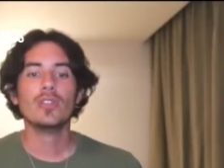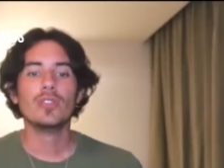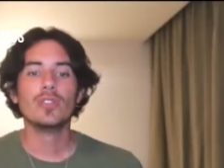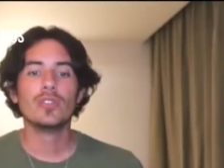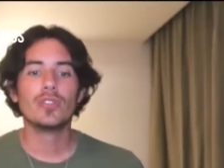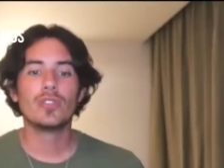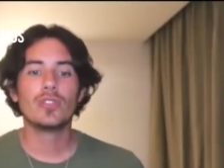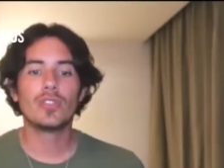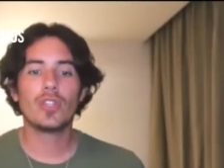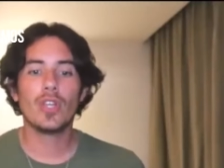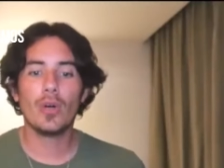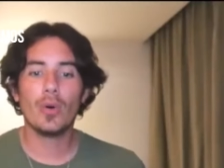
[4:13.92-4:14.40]

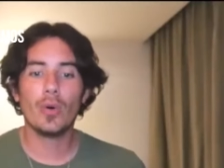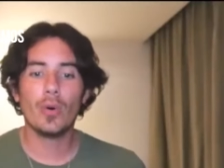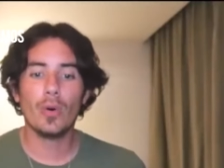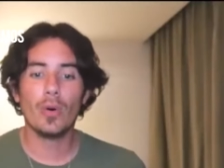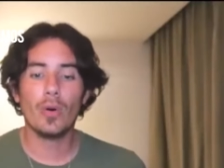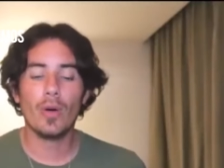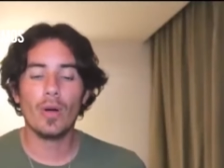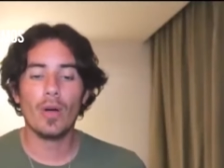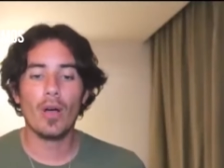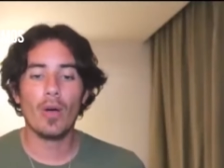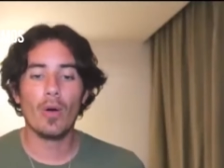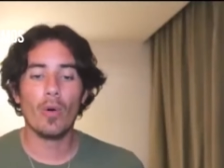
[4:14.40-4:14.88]

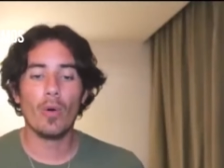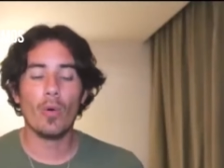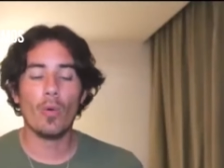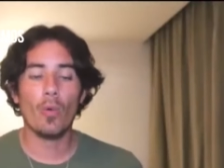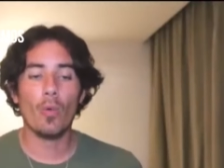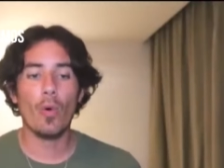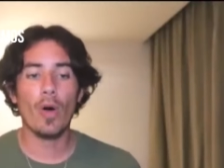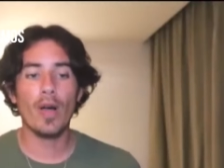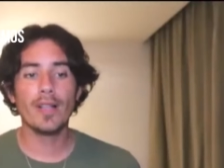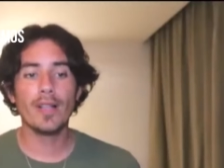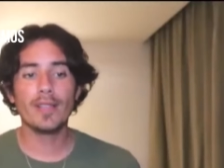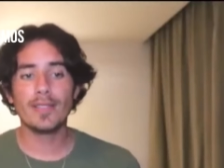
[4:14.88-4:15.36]
So
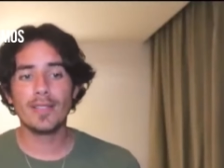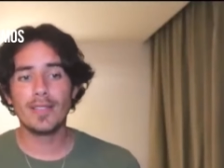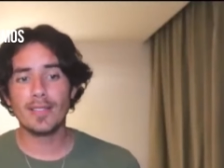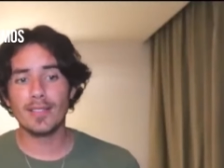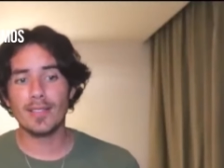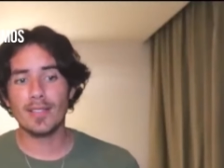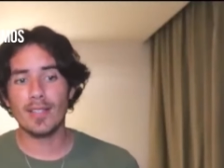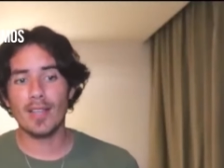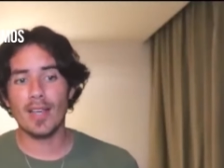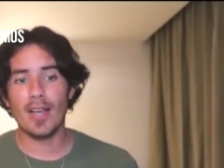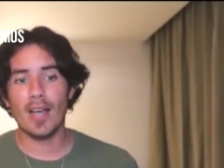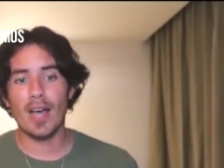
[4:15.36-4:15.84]
once
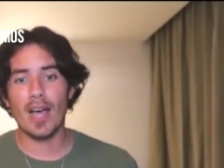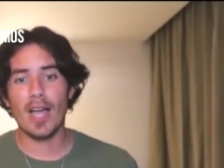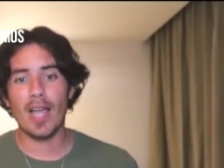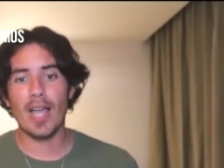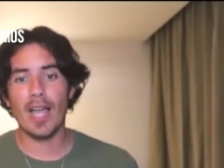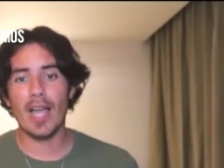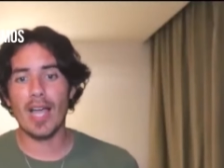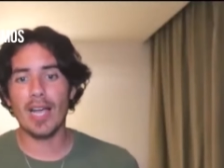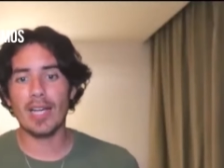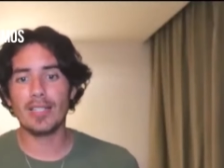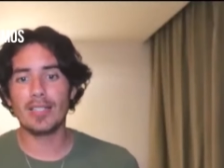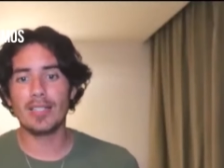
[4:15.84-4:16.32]
I
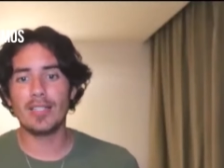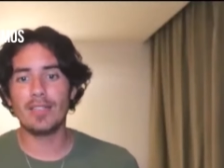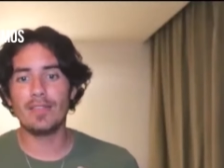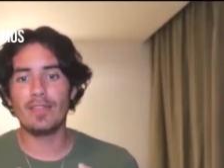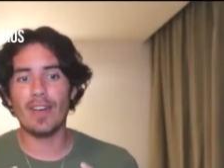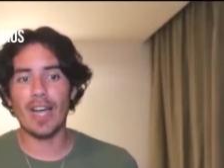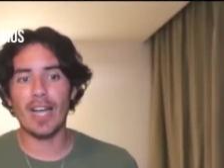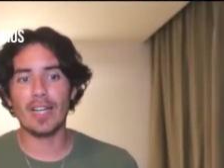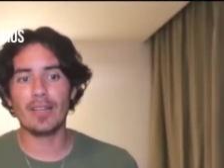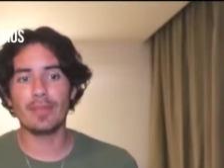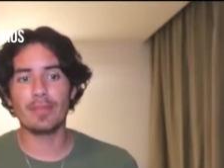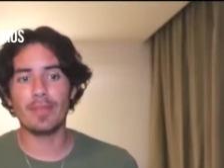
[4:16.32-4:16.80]
had
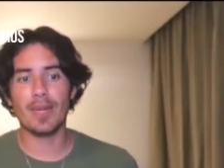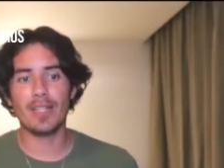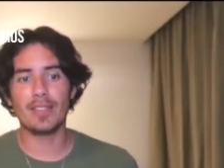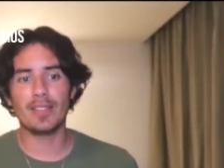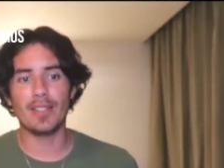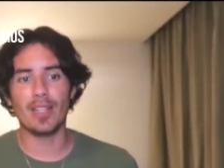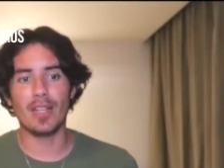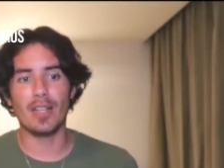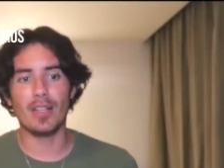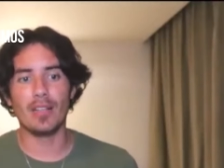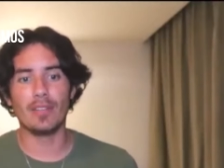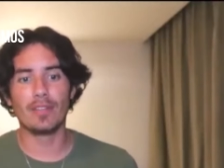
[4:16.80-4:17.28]
divided
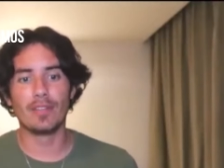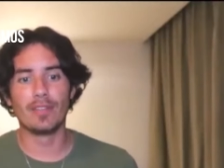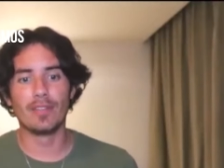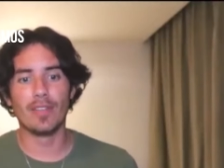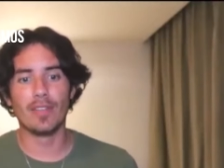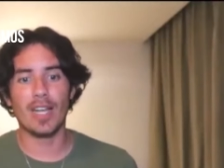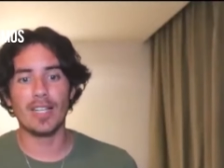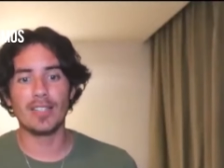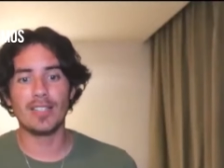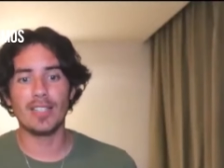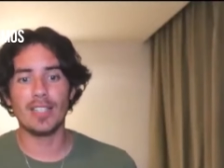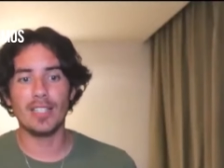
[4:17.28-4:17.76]
myself
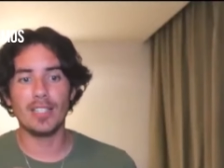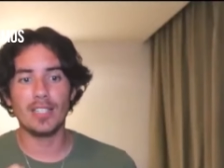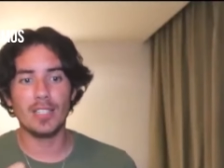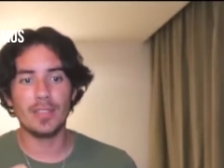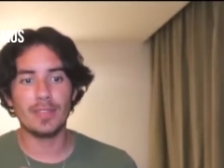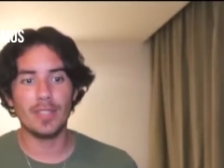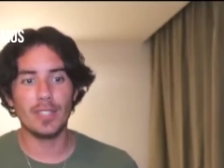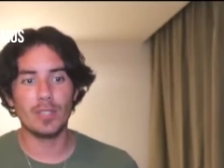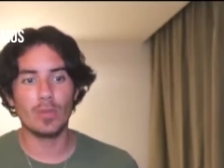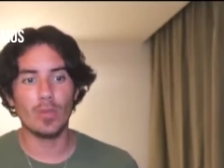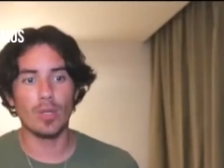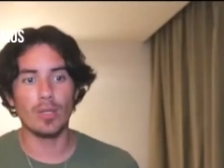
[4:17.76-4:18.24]
as an
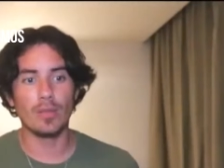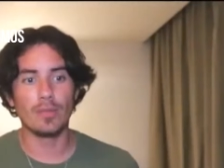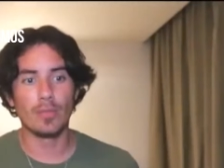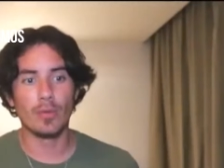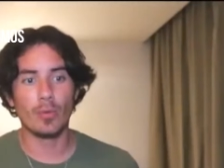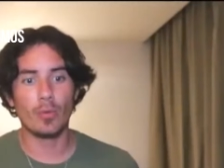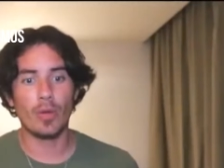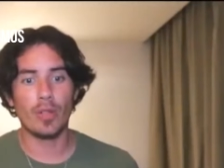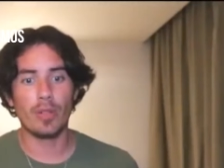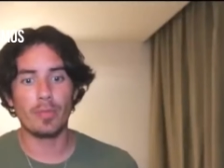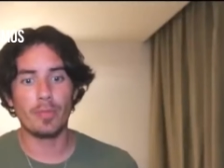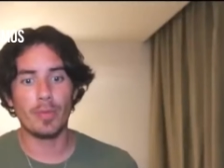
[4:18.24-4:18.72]
individual
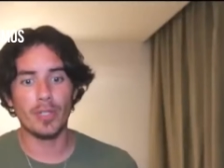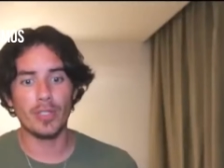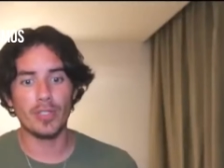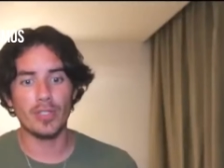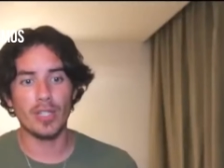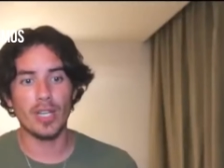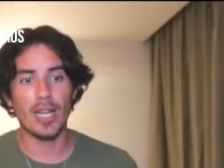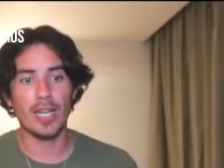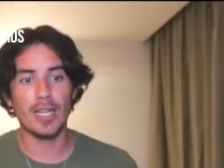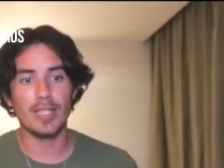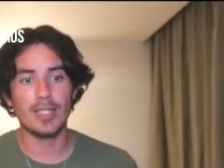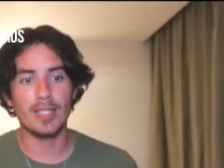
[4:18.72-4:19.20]
with
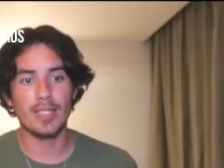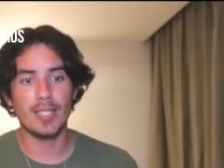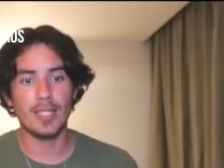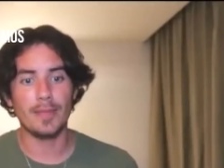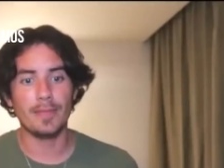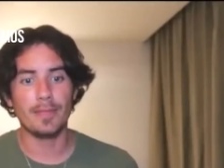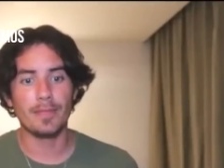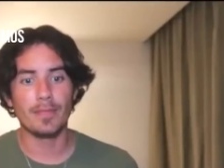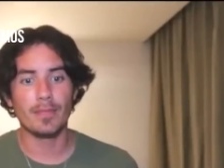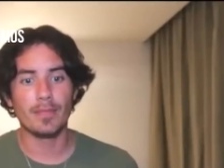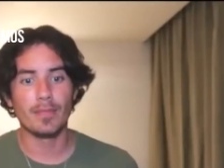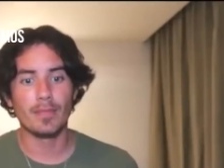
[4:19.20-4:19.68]

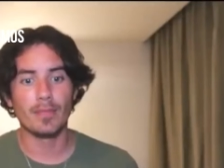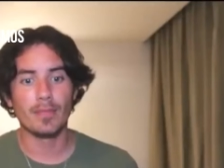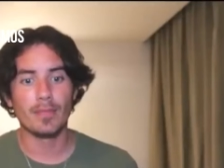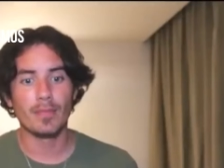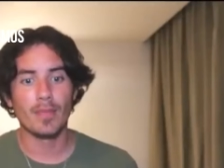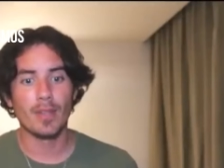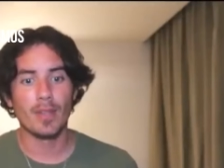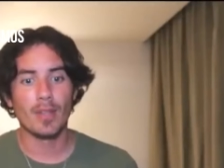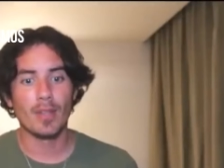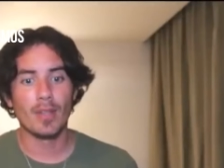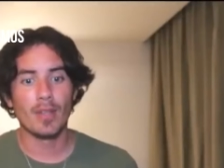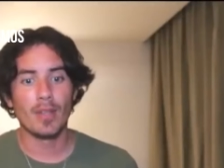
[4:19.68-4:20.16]
personality
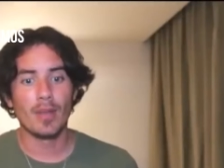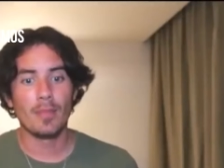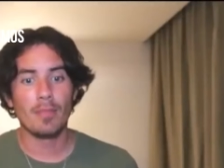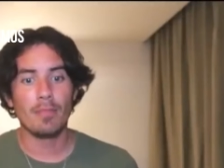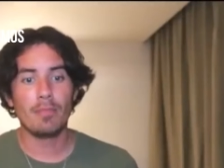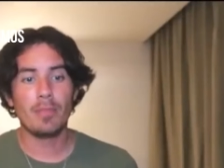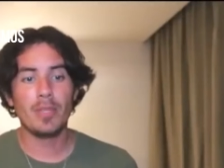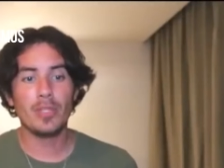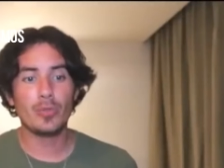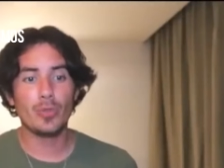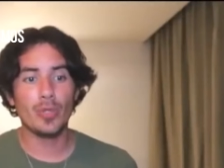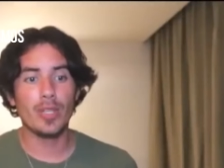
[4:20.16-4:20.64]

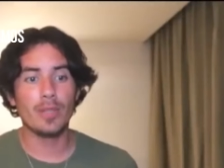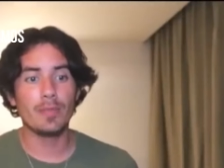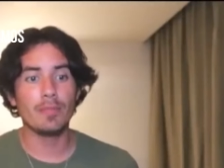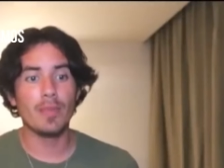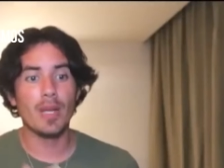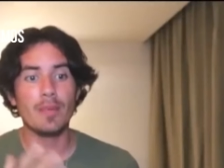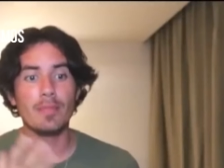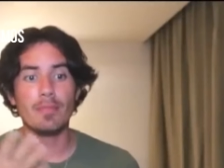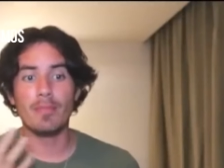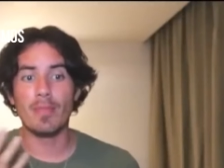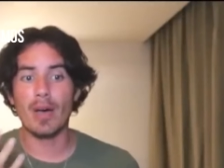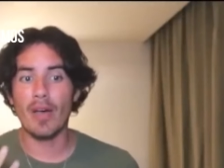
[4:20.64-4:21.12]
between
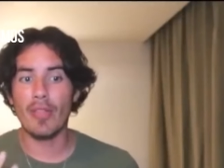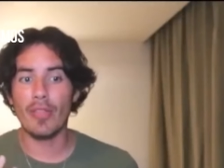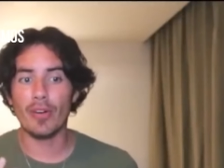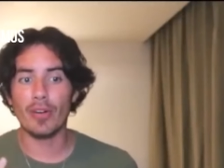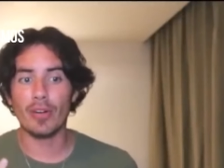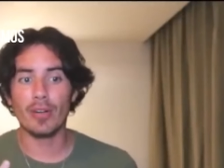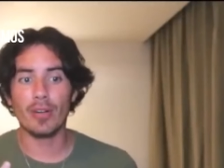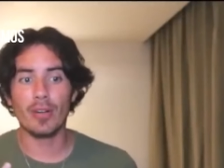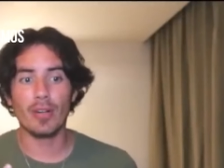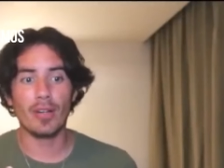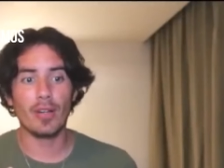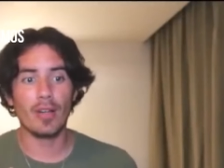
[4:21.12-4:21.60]
my
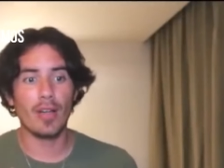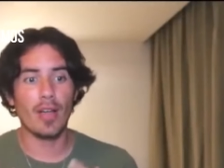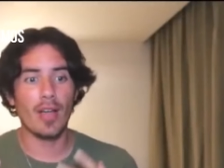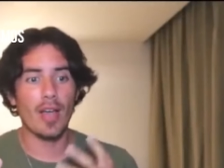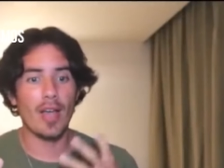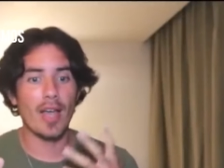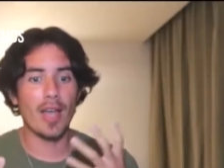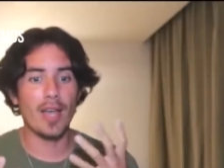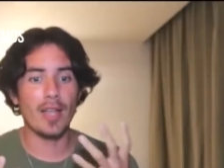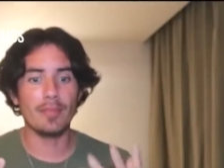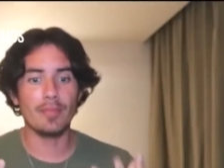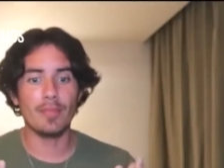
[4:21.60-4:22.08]
mother
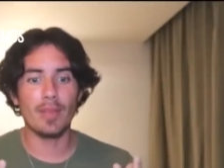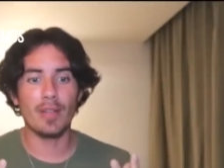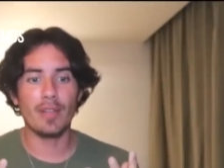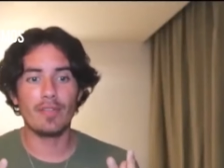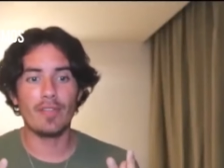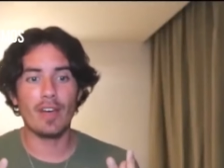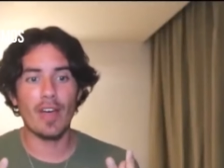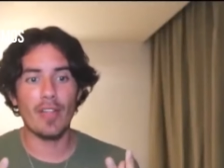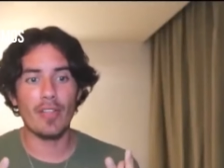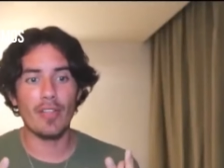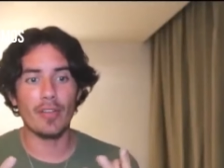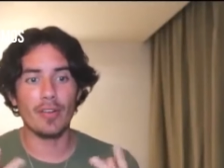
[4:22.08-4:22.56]
and my
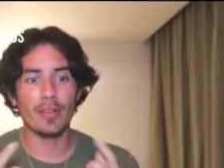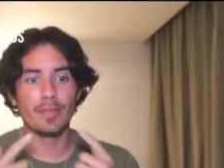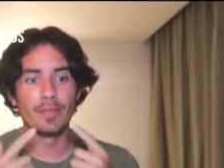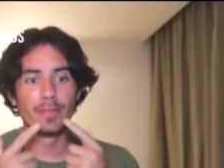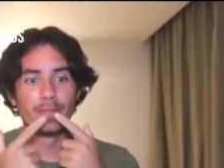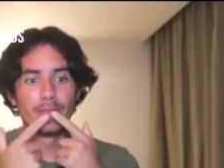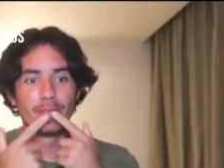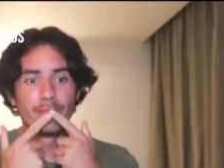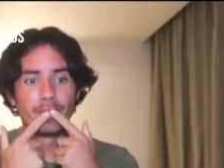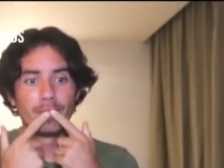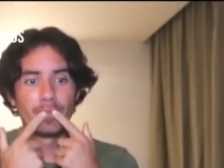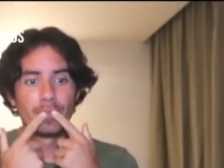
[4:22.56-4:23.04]
father
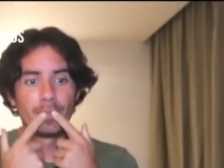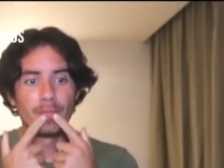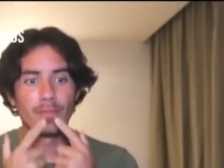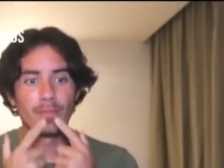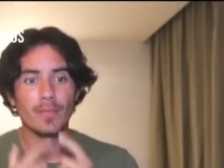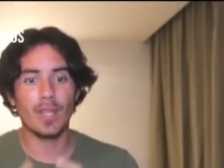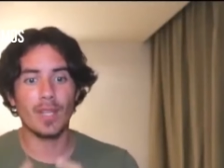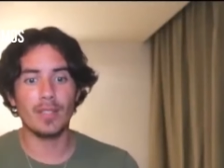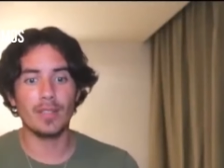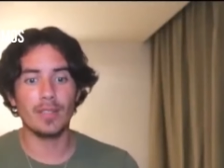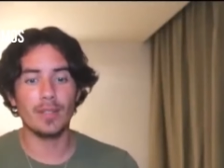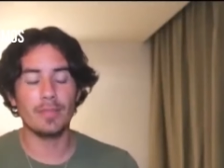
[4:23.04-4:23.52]

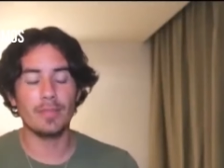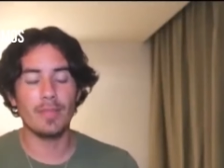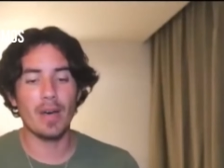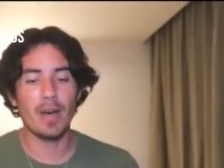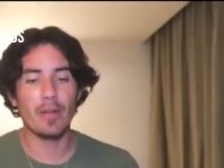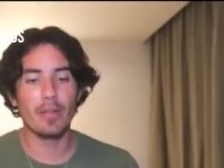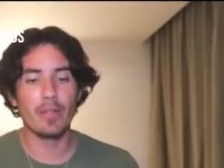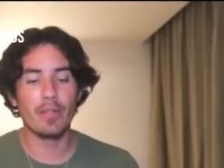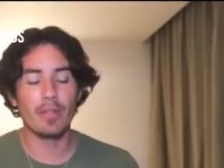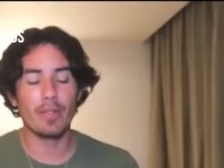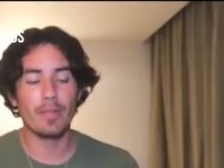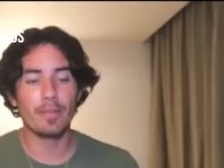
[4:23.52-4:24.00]
in the
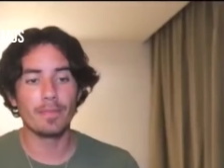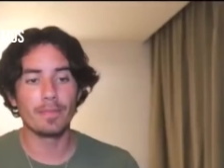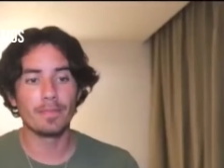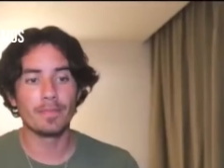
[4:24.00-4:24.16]
mouth,